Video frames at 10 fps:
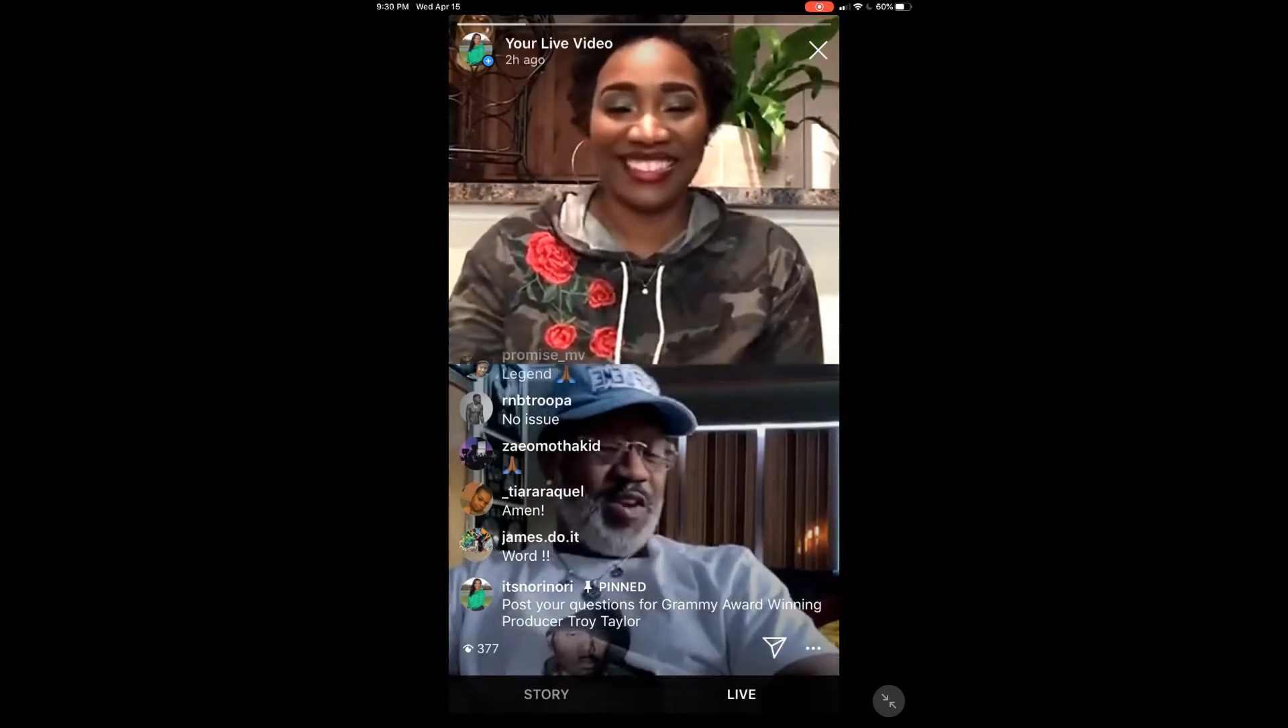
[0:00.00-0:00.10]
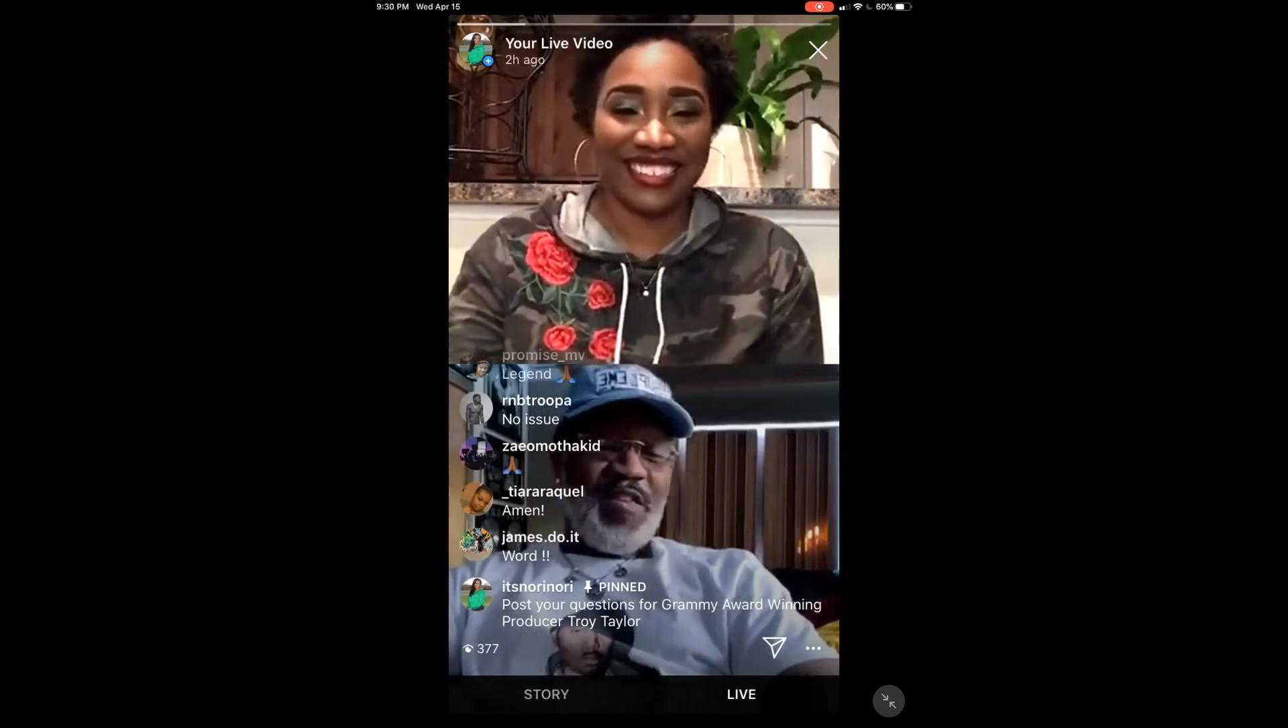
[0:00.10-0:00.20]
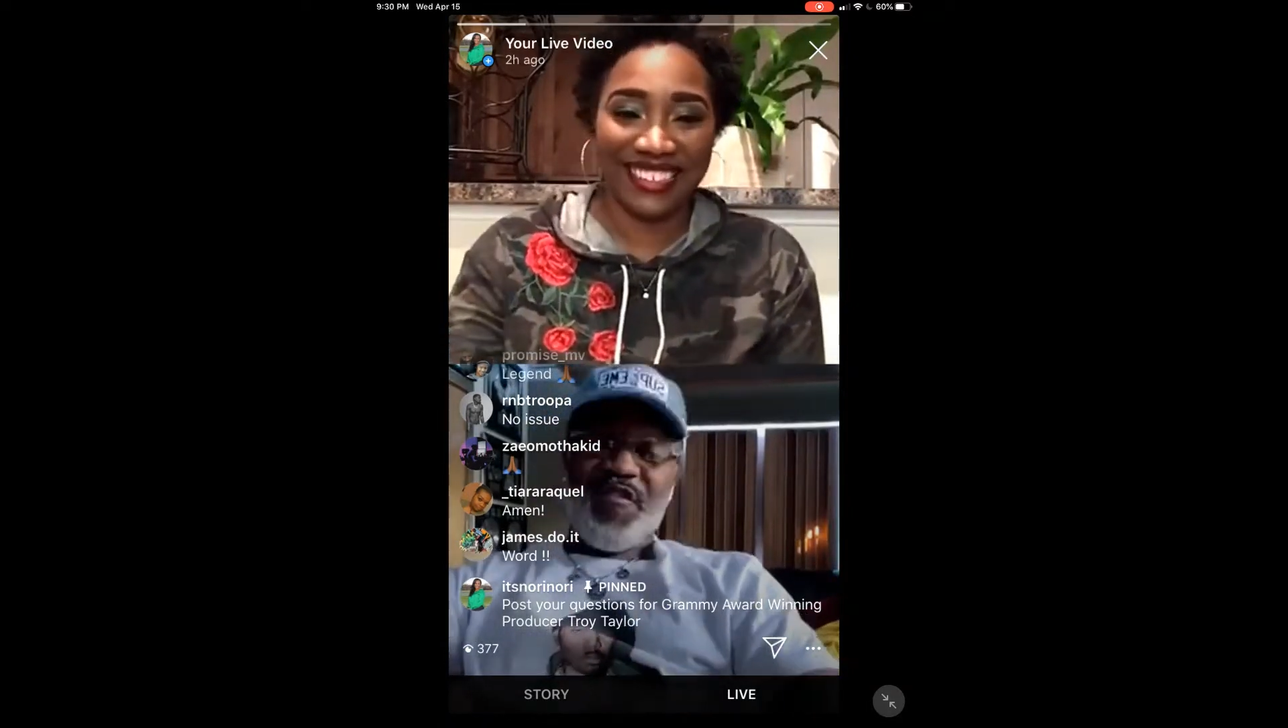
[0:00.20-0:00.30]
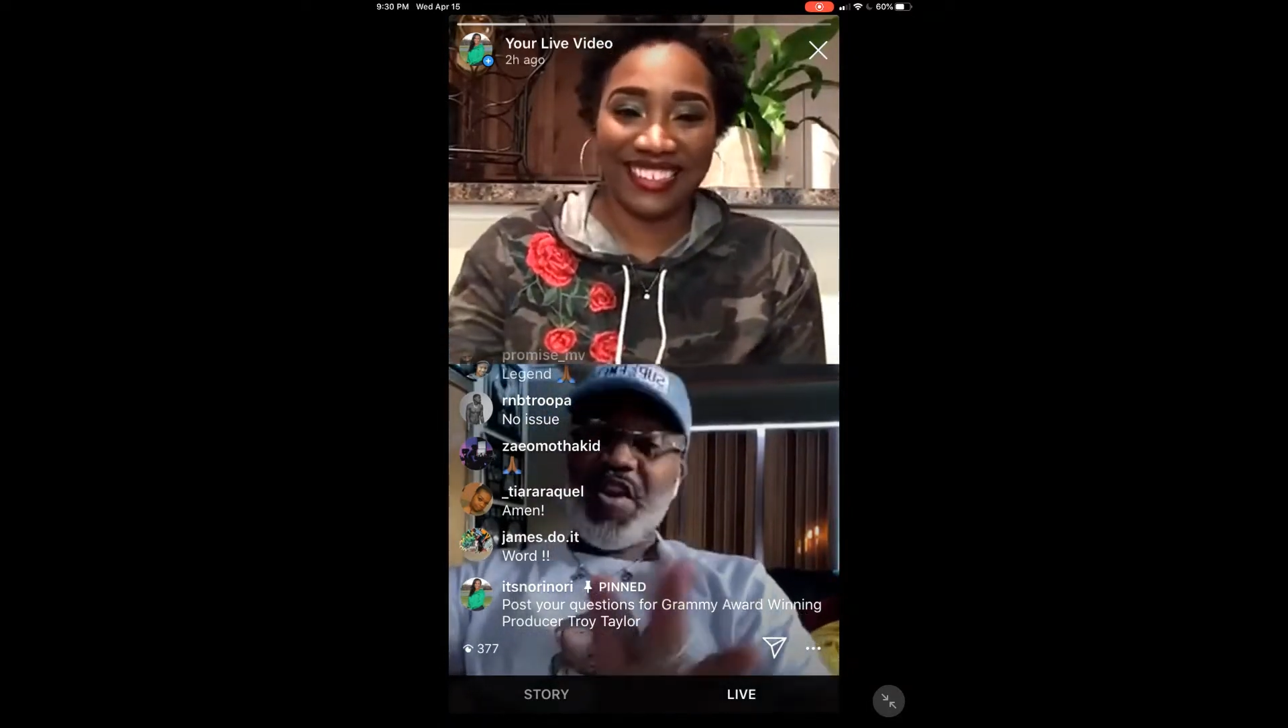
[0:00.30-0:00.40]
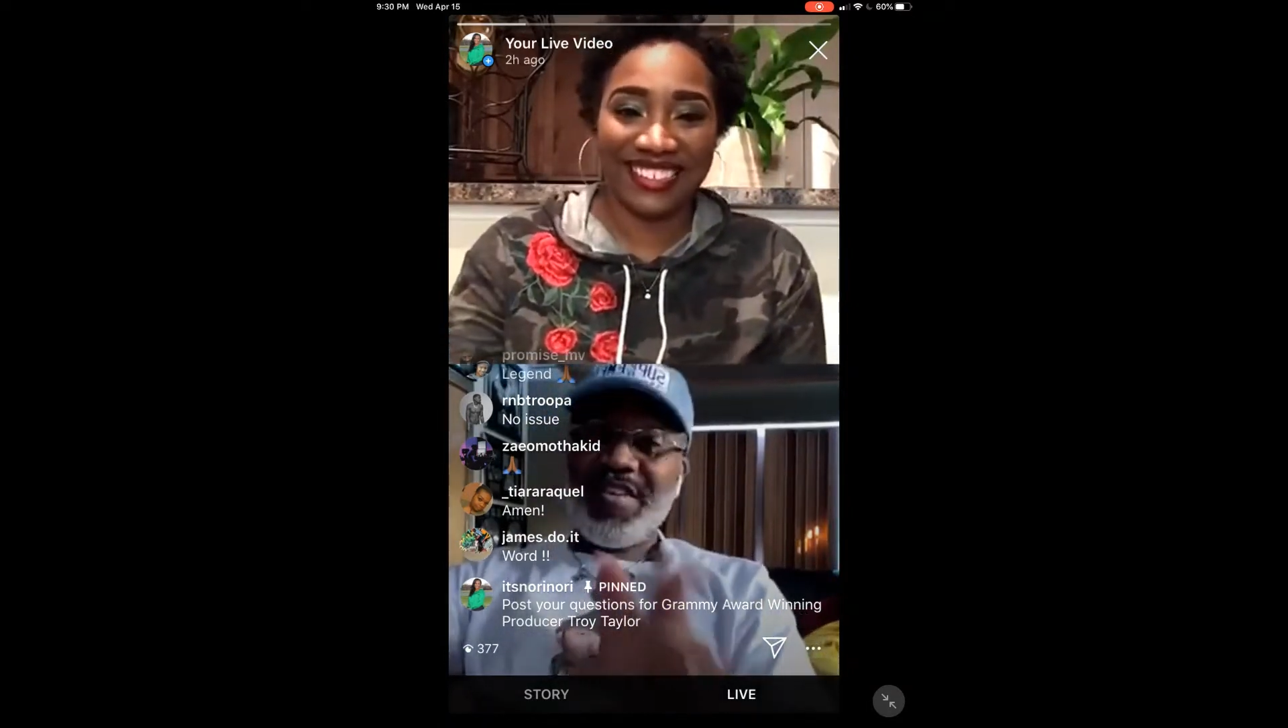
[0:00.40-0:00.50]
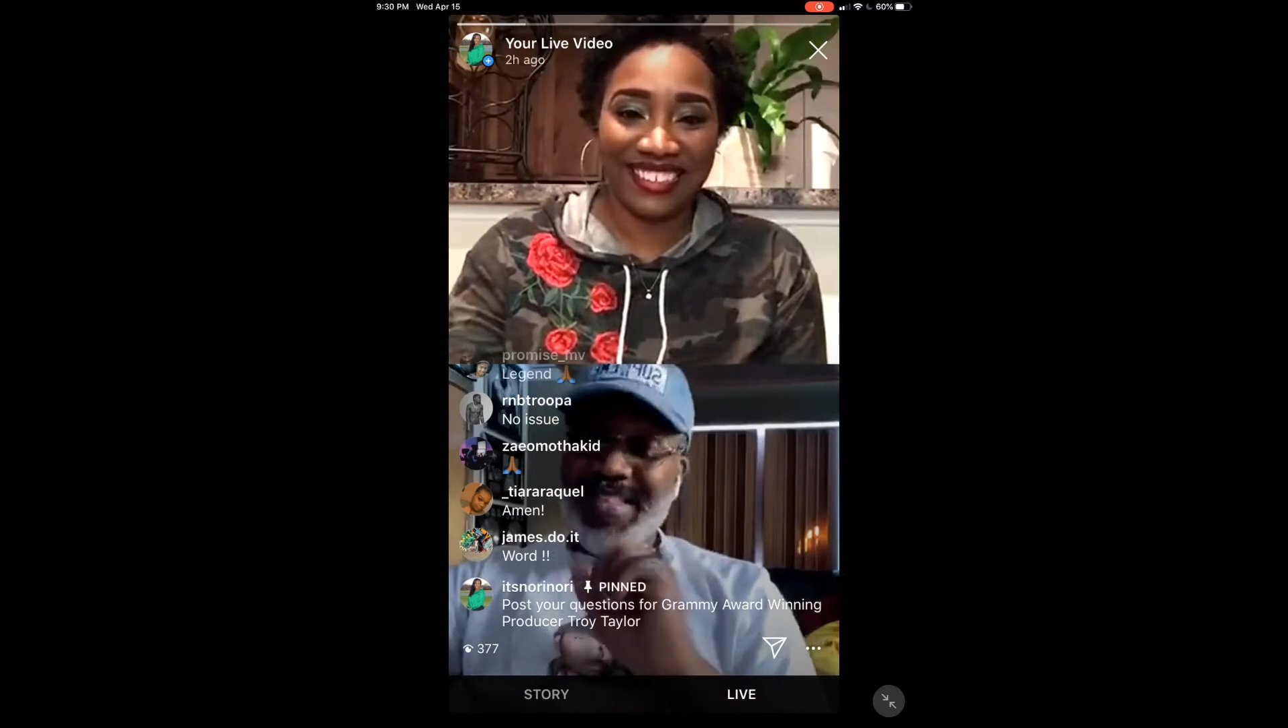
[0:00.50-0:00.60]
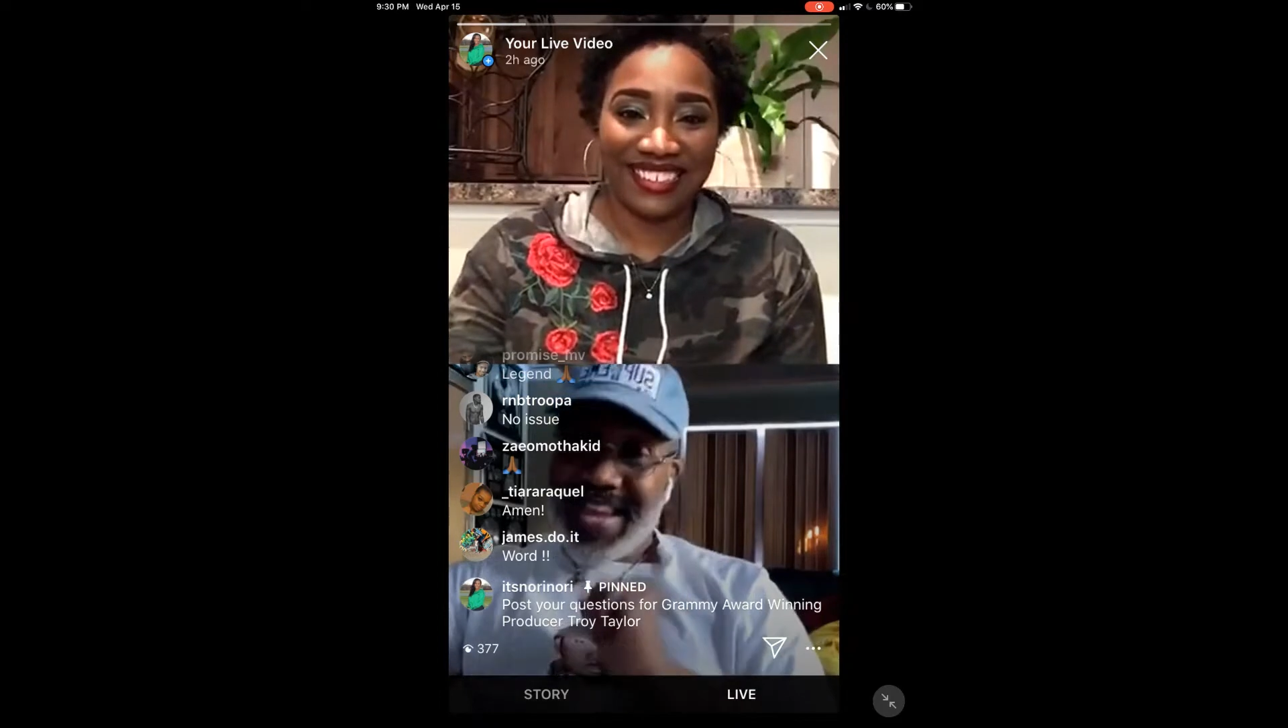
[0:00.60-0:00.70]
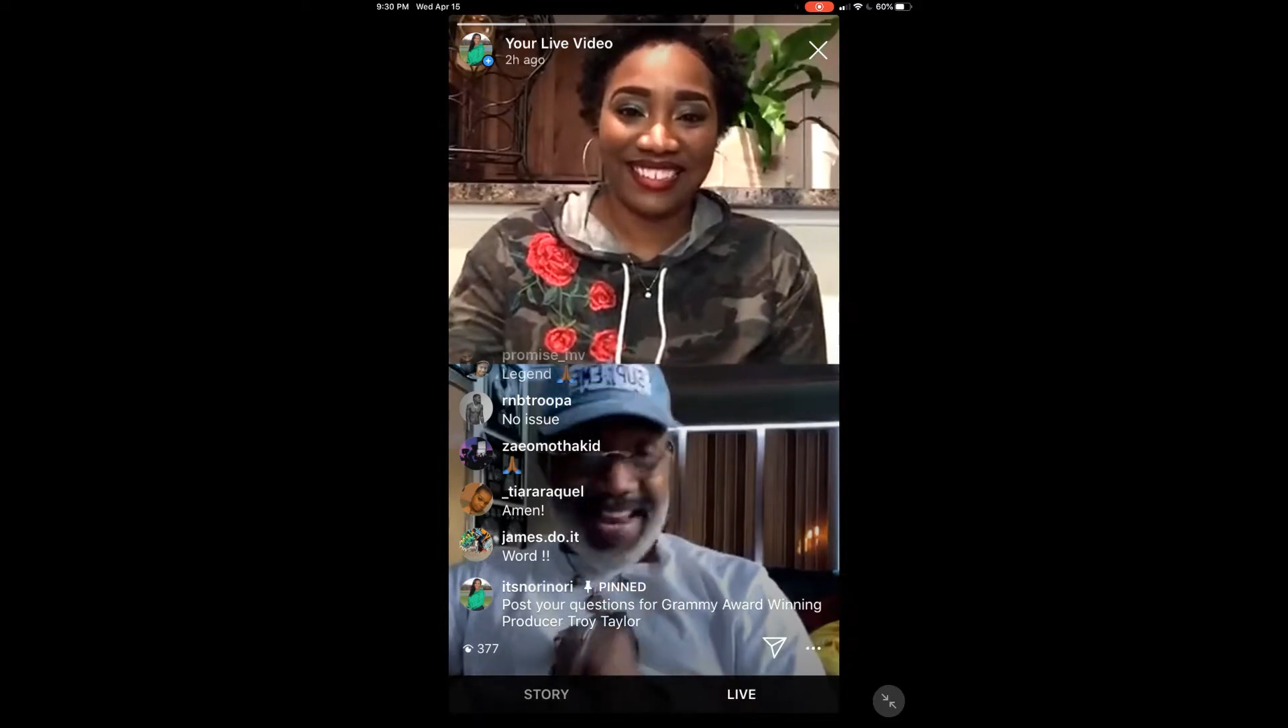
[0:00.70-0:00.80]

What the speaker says: the first nigga